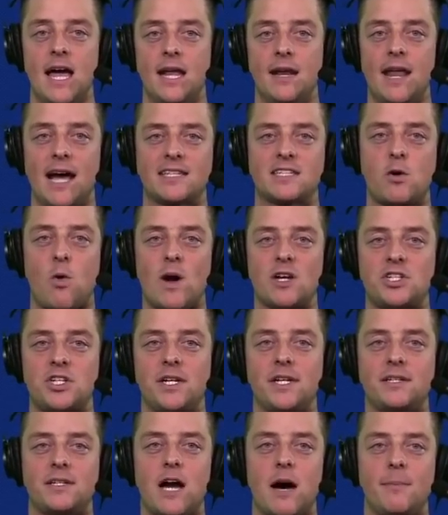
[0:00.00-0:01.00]
Next
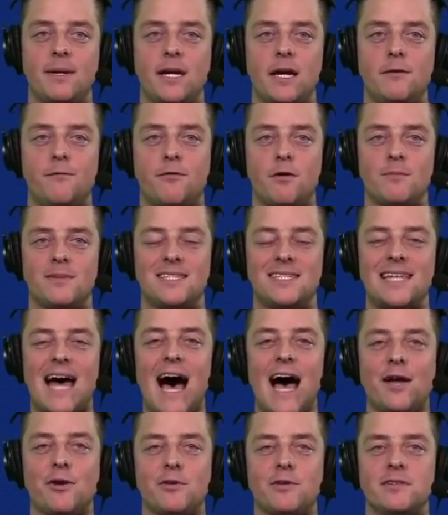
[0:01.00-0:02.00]
question coming in from
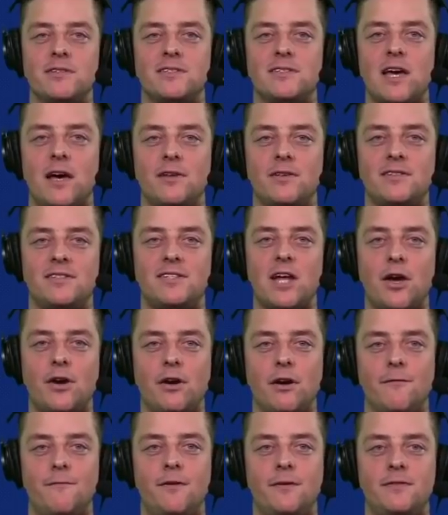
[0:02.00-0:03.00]
Style
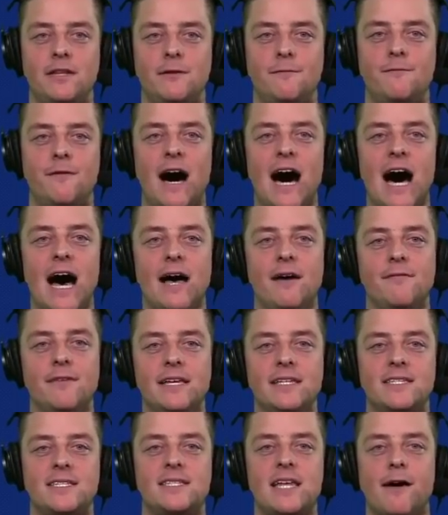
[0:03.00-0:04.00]
Stunner 55
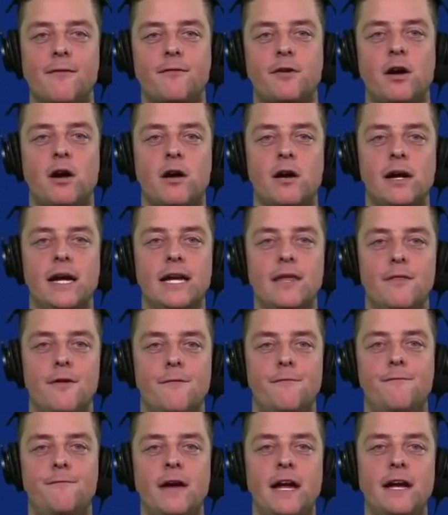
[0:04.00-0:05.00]
Is Steph Curry the
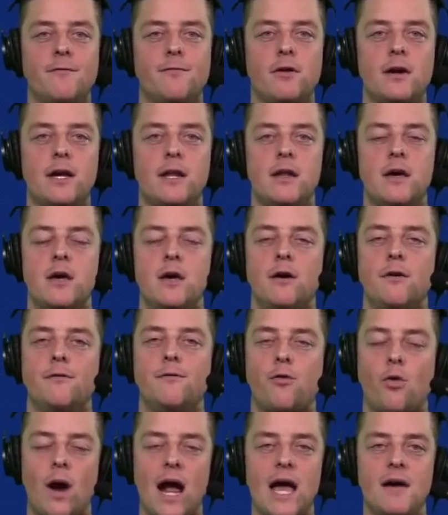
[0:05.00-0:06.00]
favorite
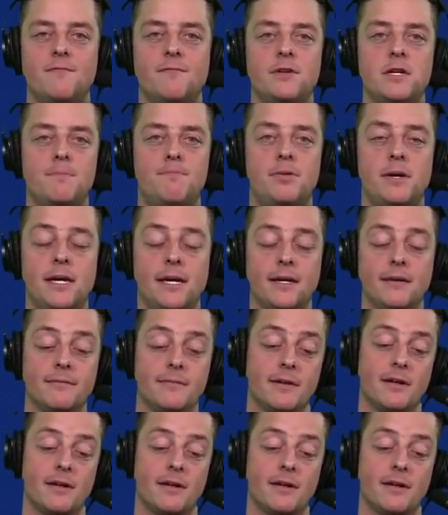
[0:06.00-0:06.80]
for MVP?